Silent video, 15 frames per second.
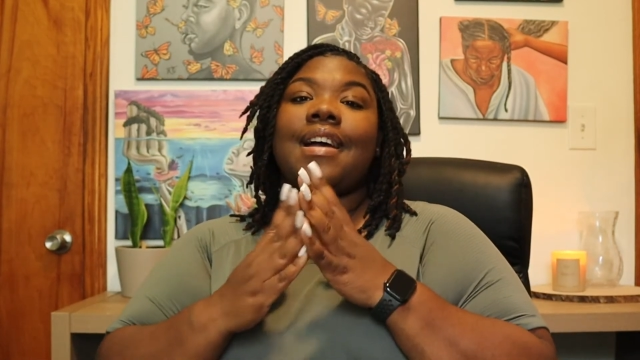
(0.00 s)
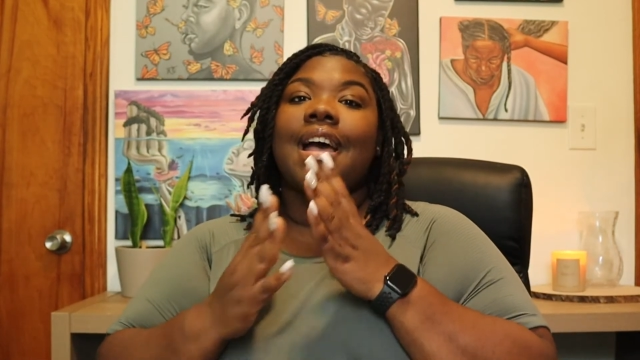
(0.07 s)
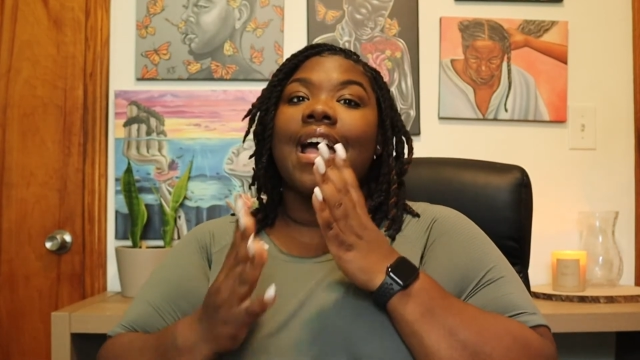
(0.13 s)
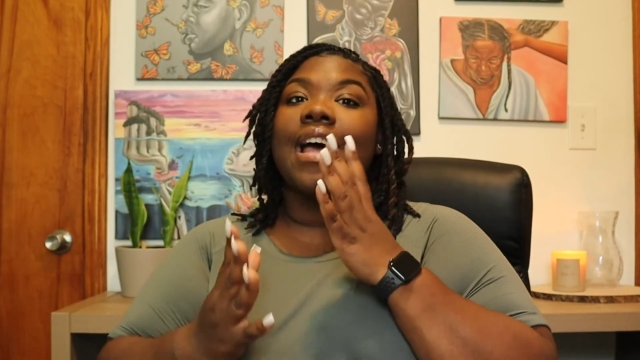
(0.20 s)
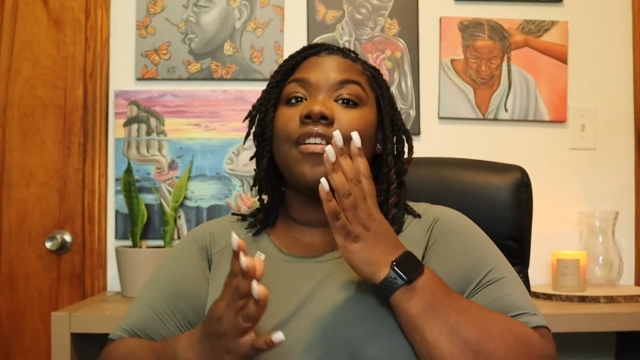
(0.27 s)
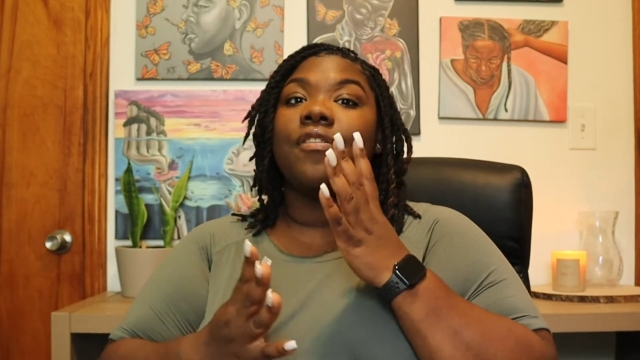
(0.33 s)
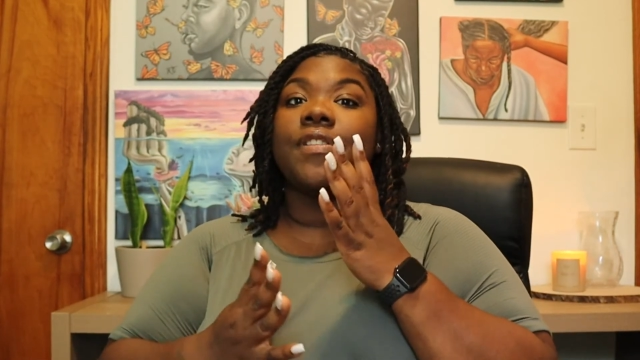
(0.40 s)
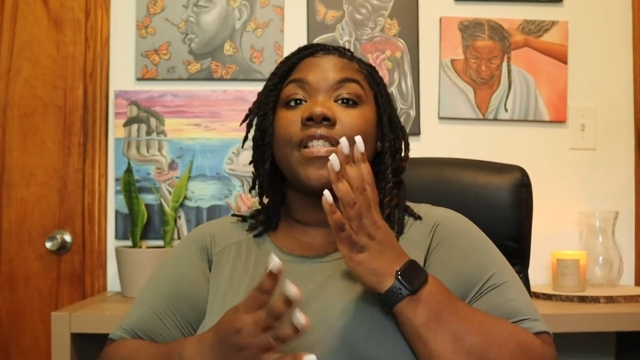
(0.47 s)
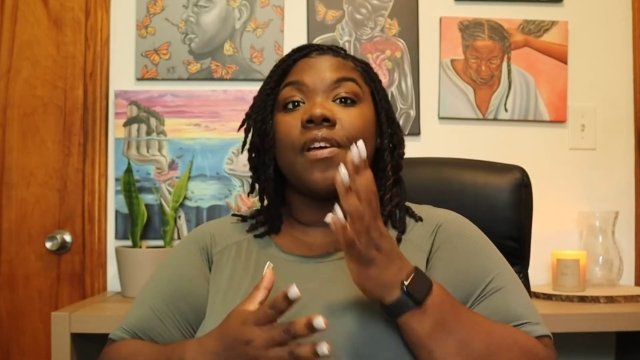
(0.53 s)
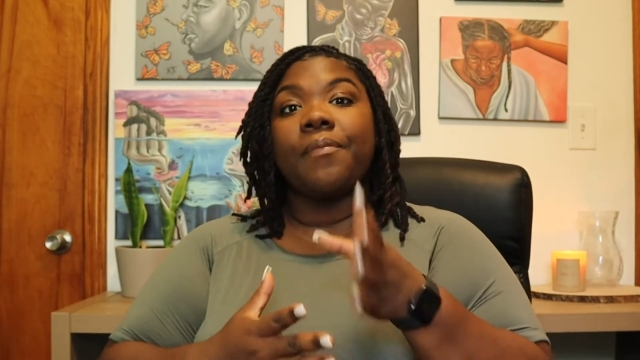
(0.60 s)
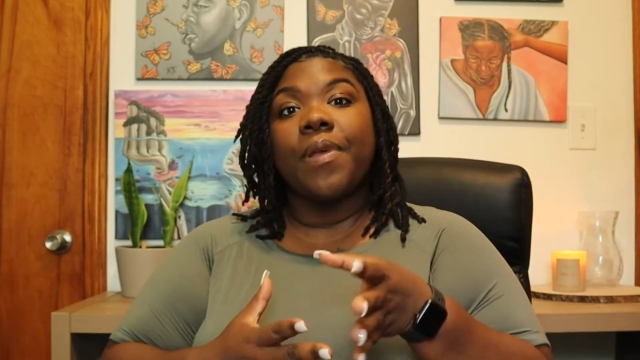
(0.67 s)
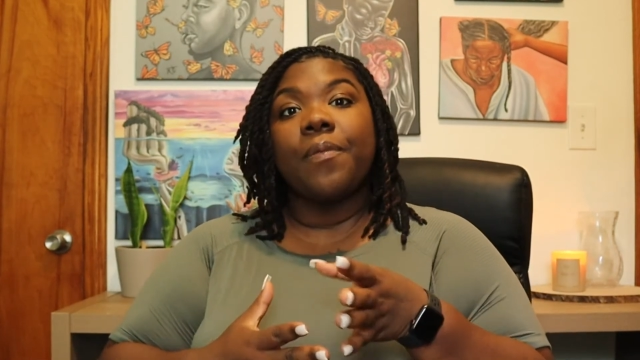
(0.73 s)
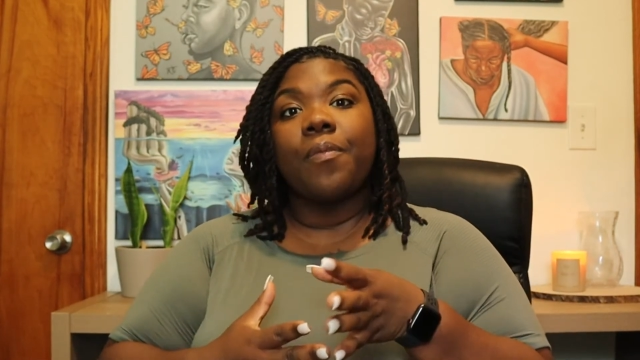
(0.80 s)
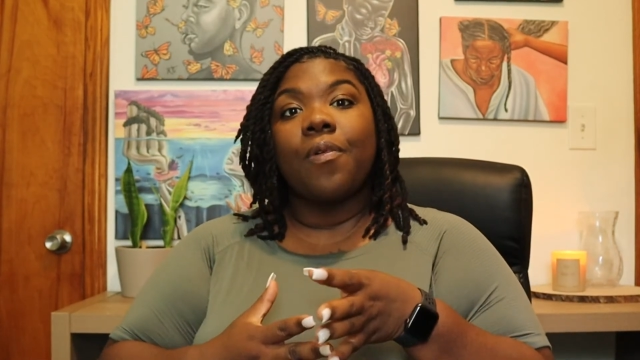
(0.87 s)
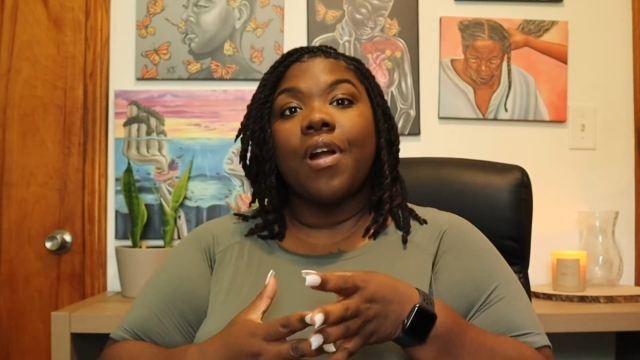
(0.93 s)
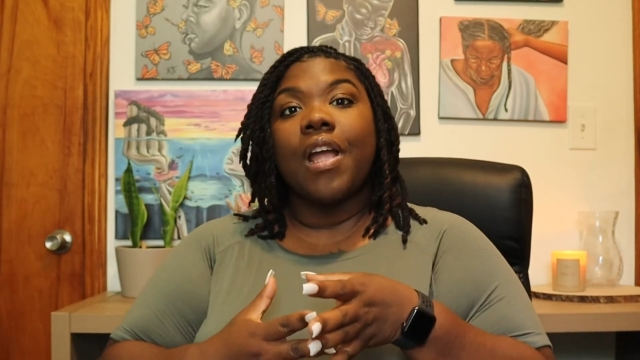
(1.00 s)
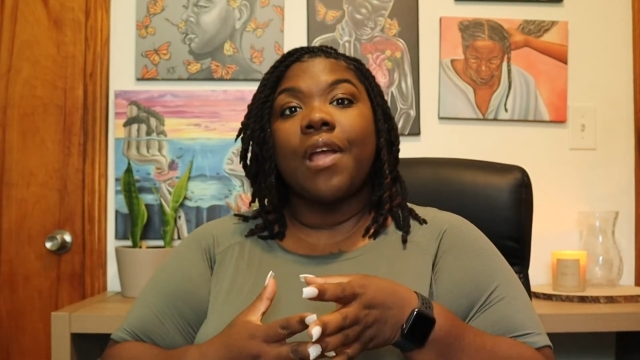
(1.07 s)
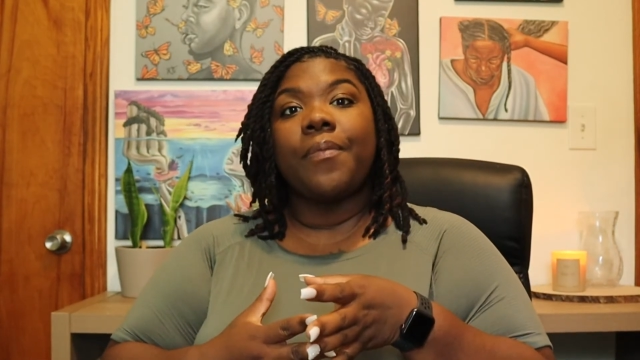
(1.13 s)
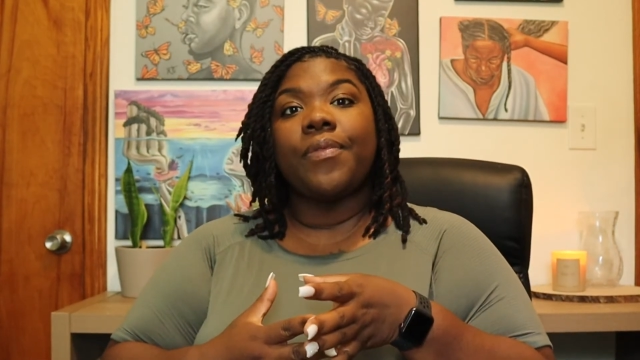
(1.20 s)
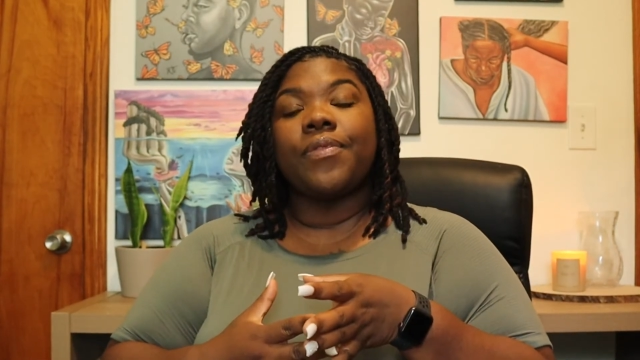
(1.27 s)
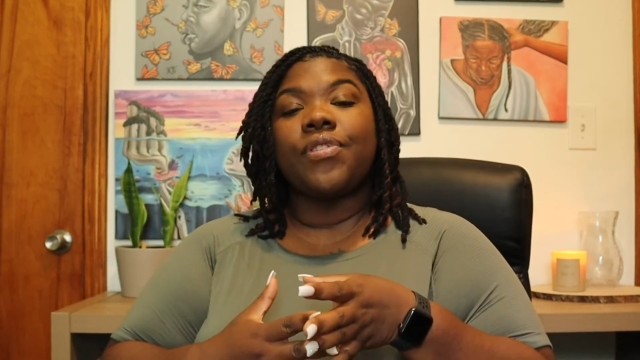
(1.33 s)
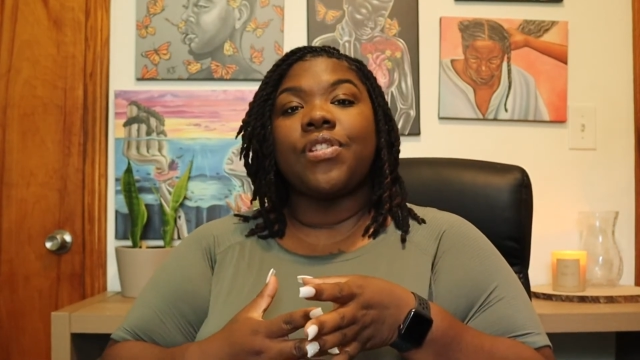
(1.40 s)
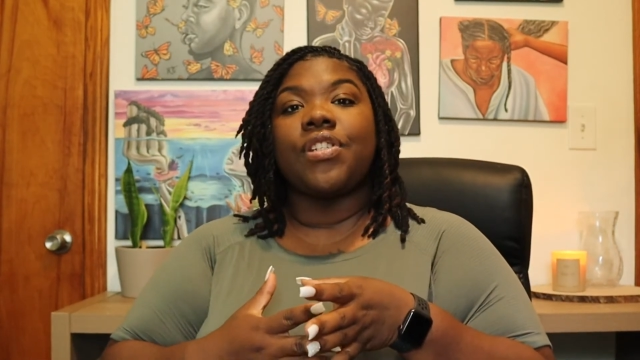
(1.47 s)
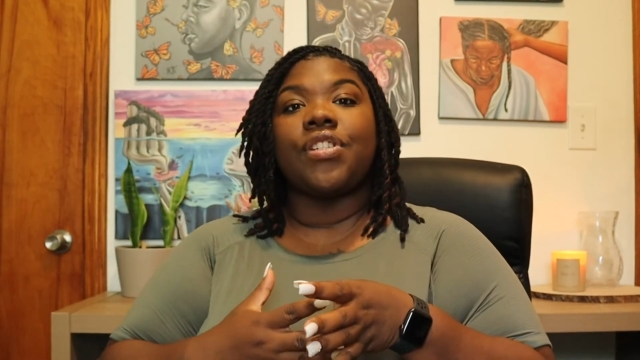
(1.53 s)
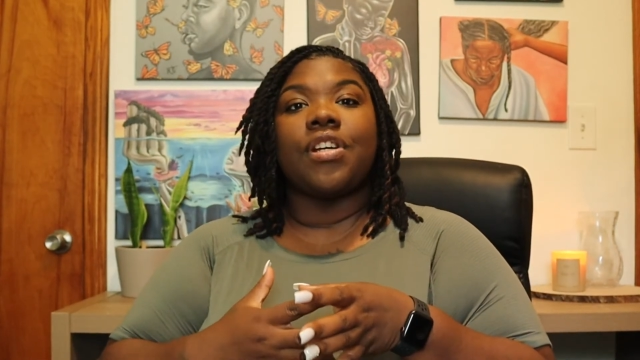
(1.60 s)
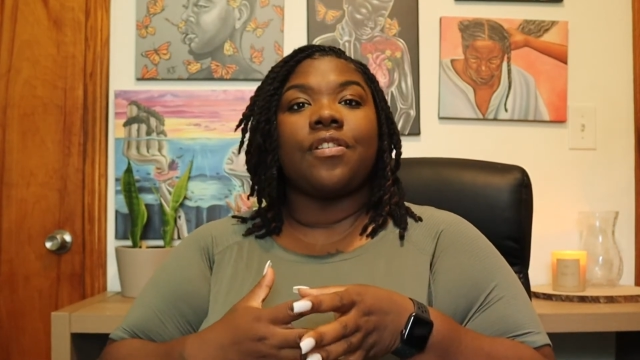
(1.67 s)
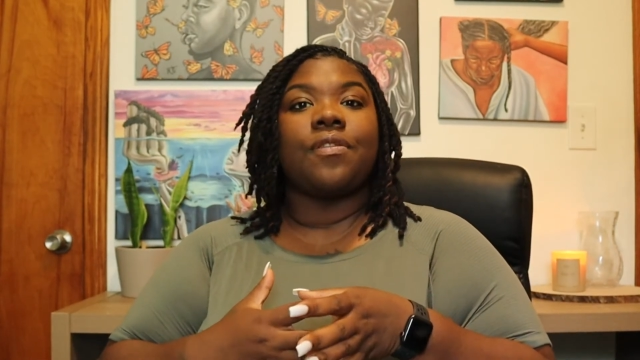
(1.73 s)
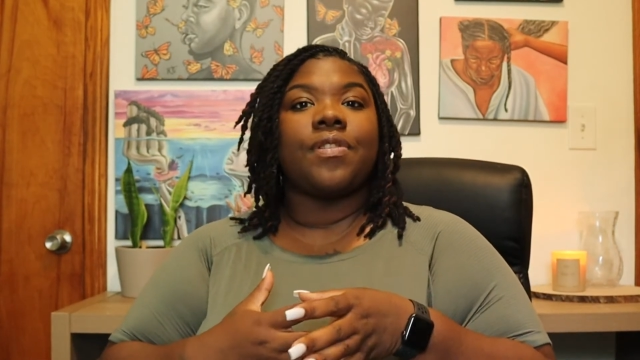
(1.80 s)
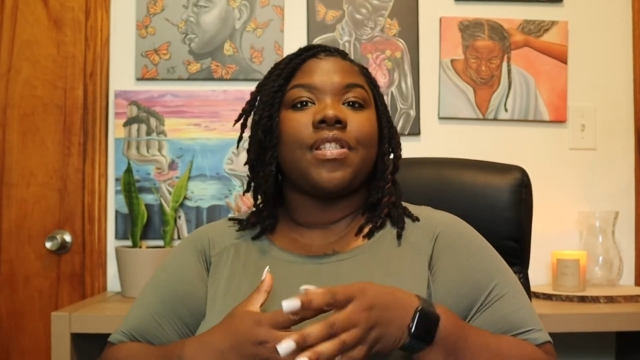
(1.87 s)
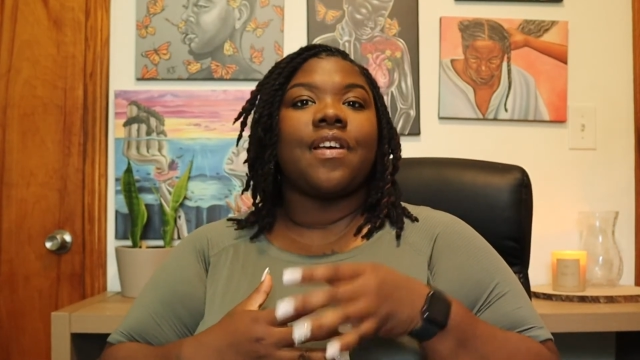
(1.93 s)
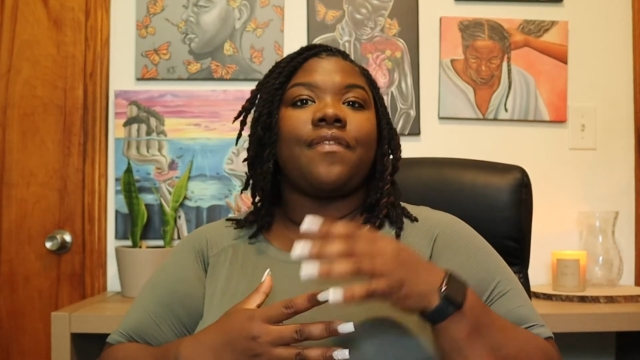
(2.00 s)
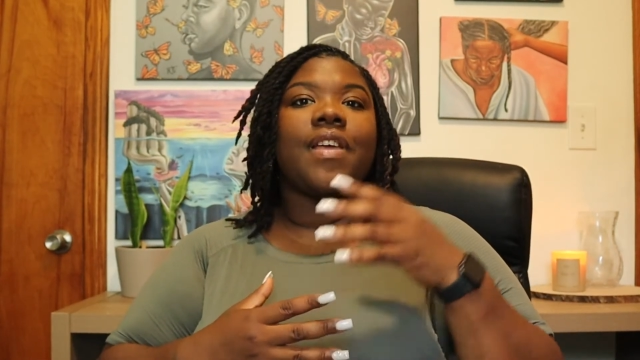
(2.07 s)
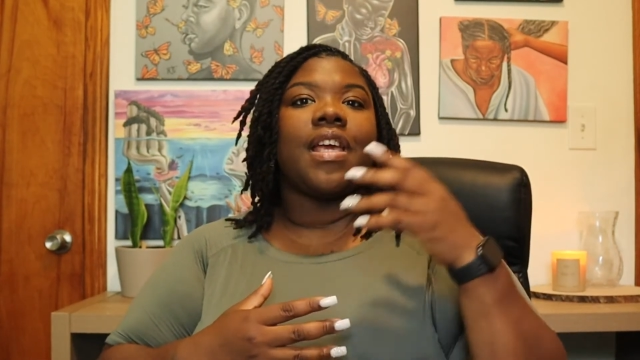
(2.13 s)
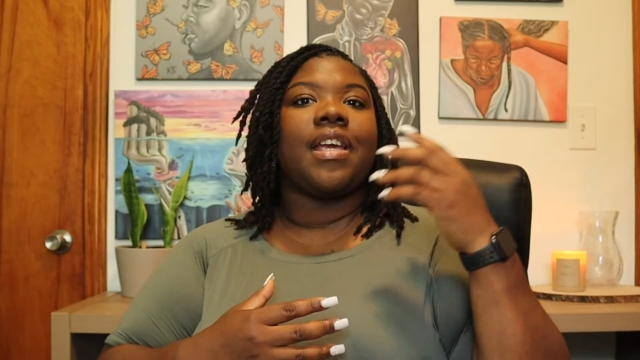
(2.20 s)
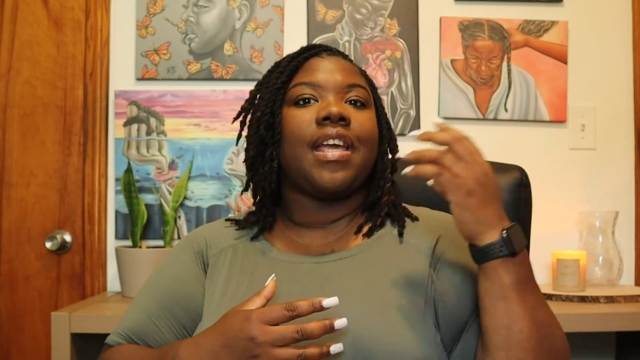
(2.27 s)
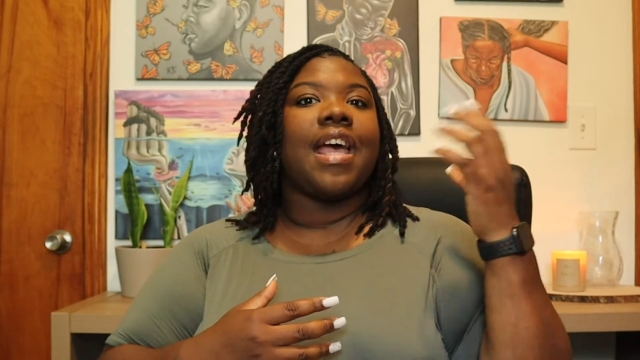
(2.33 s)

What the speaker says: I know some people are able to juggle stuff like